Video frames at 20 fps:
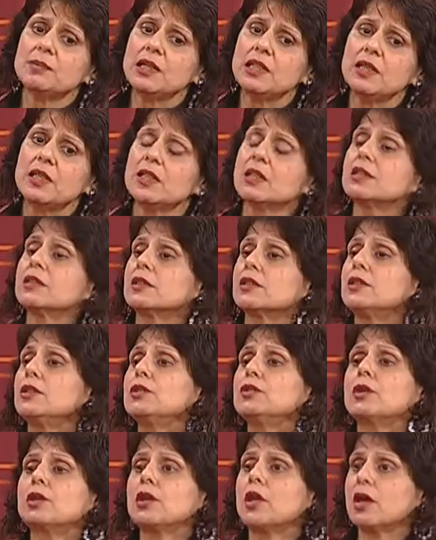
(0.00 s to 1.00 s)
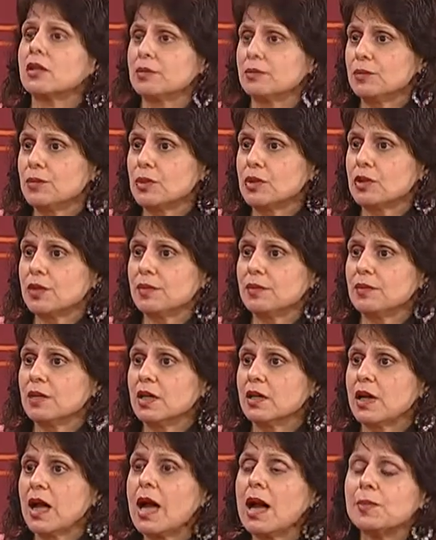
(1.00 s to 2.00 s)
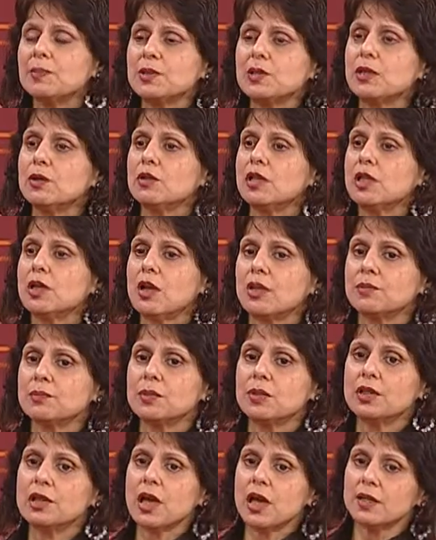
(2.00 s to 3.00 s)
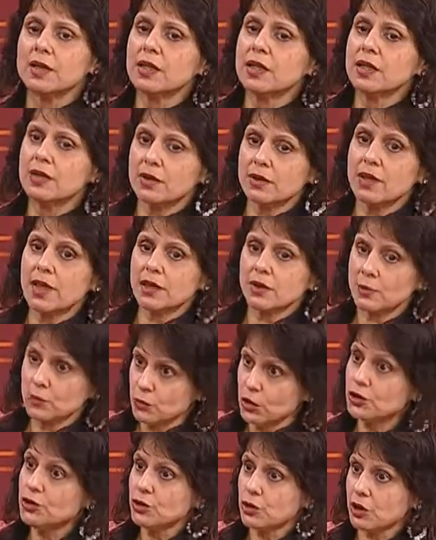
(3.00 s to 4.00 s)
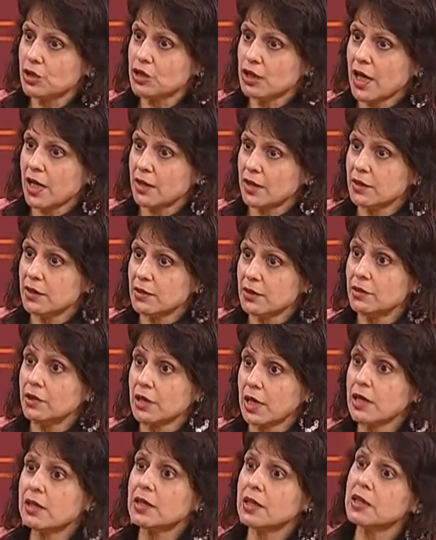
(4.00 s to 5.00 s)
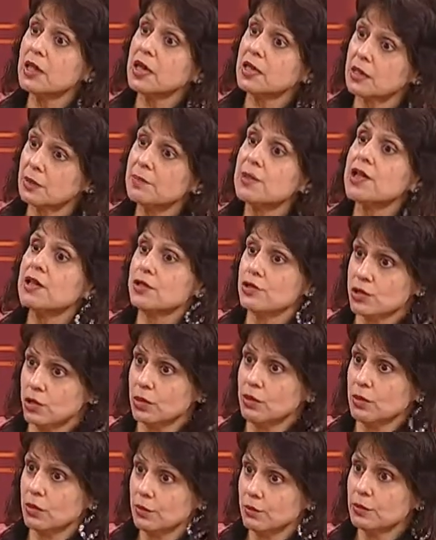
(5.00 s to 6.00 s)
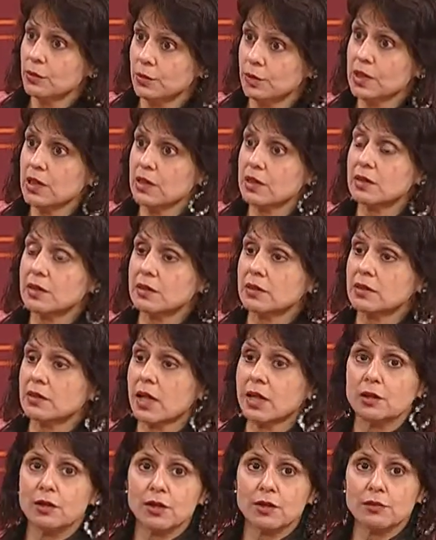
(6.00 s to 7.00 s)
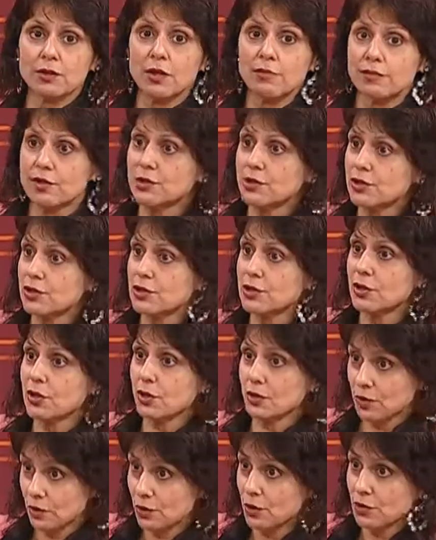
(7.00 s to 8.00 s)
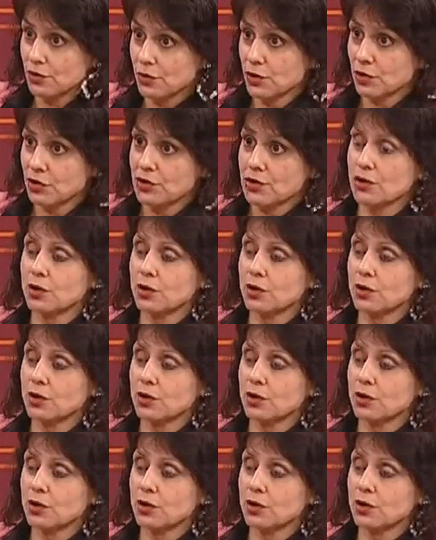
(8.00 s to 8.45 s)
media can still do a lot more, absolutely a lot more. And I think like what your channel is doing, and I think I commend you because I don't know if your viewers